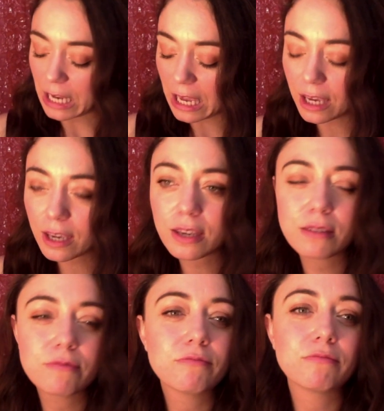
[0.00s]

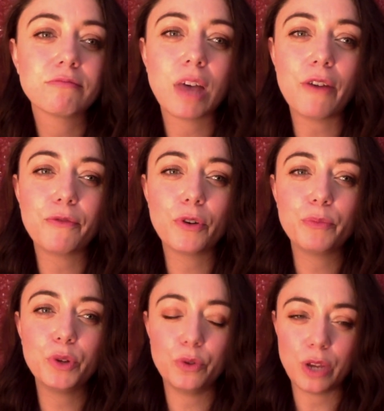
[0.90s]
Take that
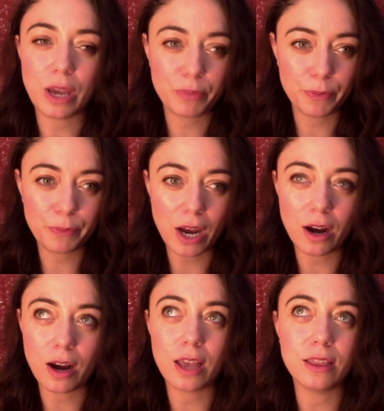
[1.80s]
full moon and
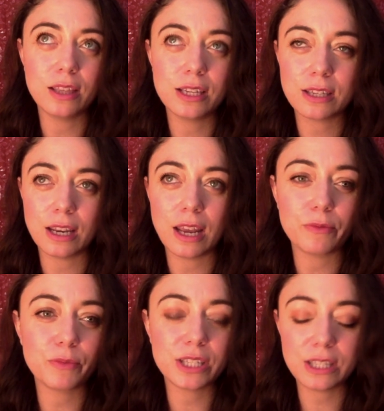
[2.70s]
prepare and listen
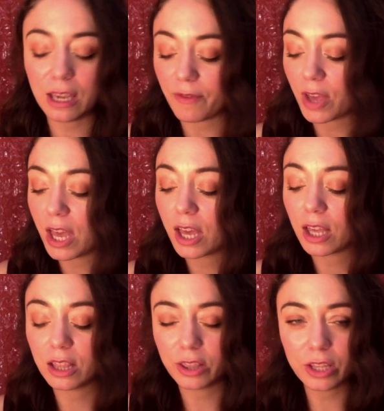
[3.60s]
and receive.
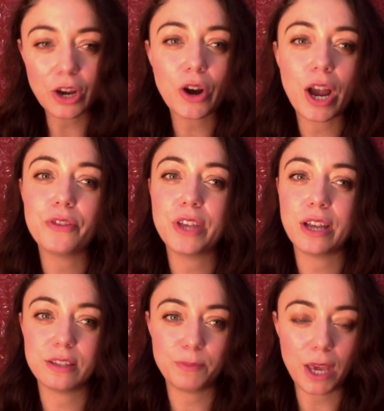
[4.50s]
Clear out
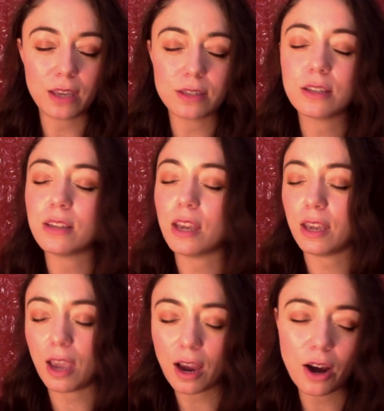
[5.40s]
that space.
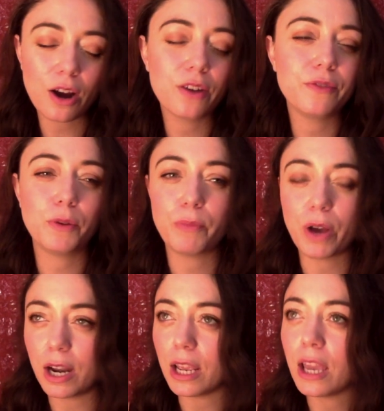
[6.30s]
Take care of your
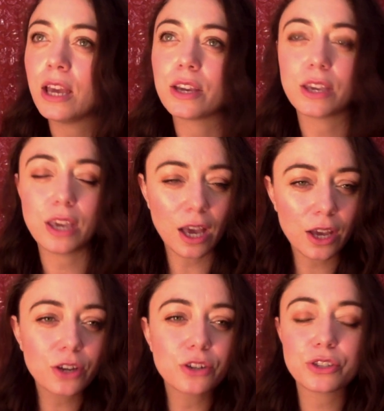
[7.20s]
body.
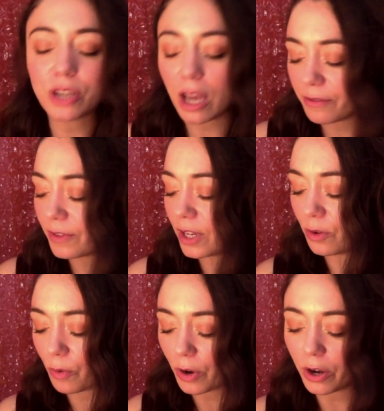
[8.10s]
Get your stuff
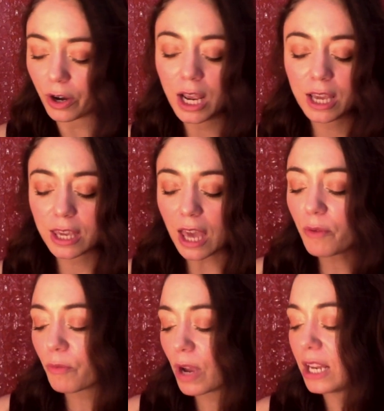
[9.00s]
in order.
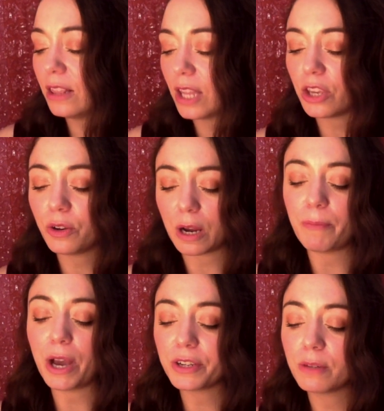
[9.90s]
Get ready like you're
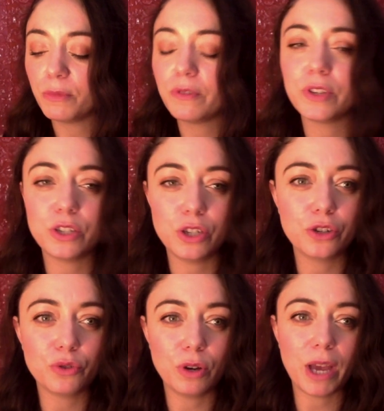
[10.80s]
about to move into
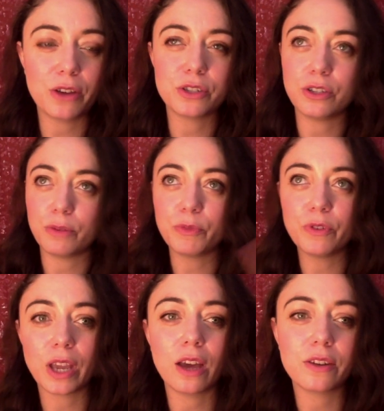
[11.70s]
your dream house and you're
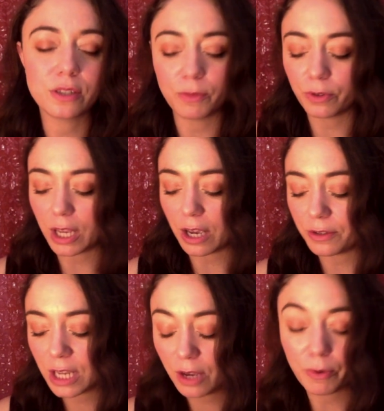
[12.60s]
moving out of some old
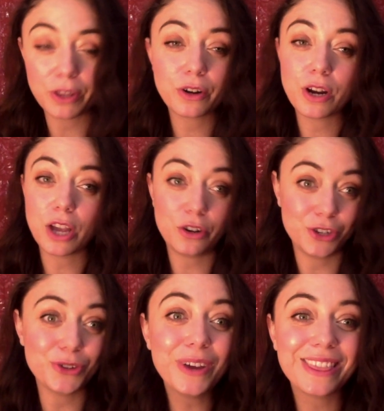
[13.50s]
house. Whether or not
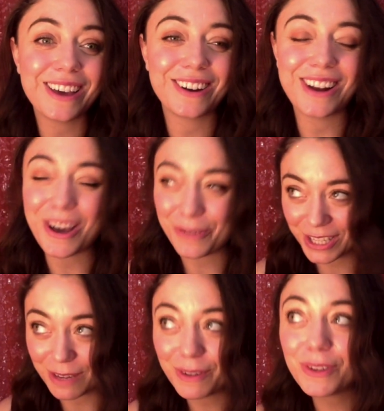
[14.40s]
you're doing that or not,
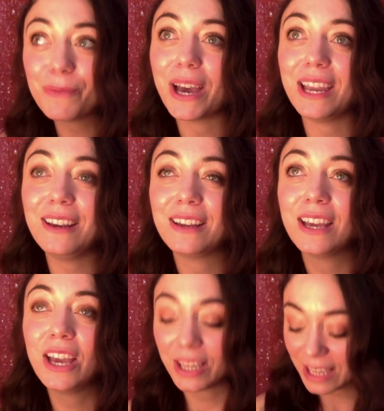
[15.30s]
which some of you might,
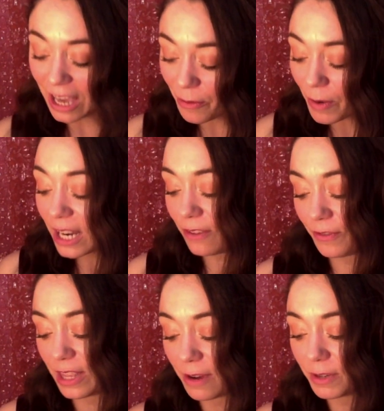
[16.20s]
get ready
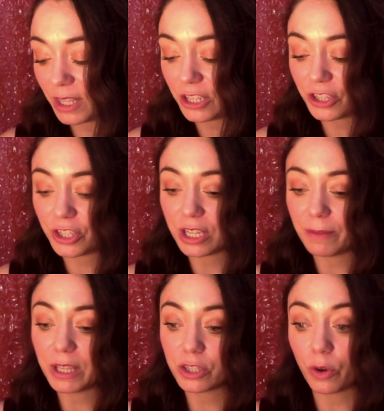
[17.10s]
for that
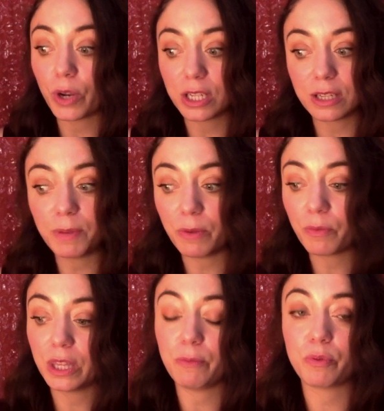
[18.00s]
relationship that's going to be
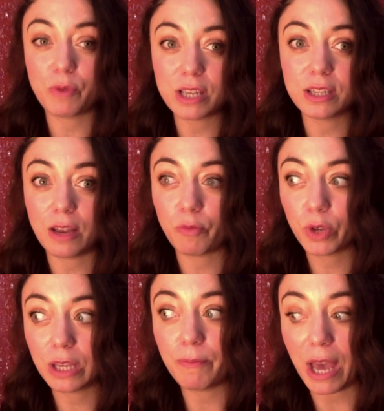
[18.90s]
really present and
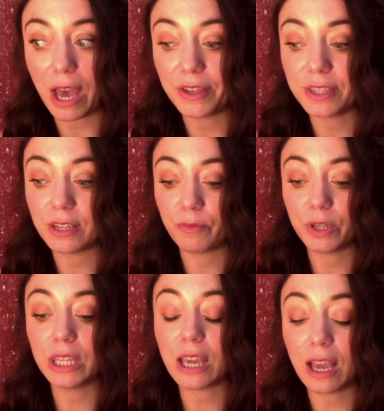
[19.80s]
really balanced and
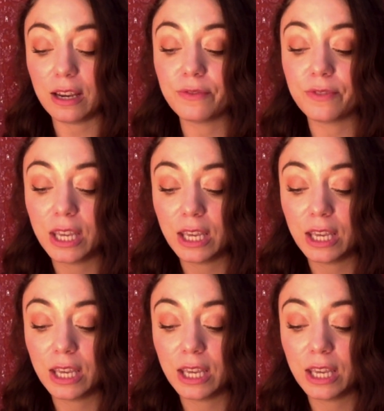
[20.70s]
really kind of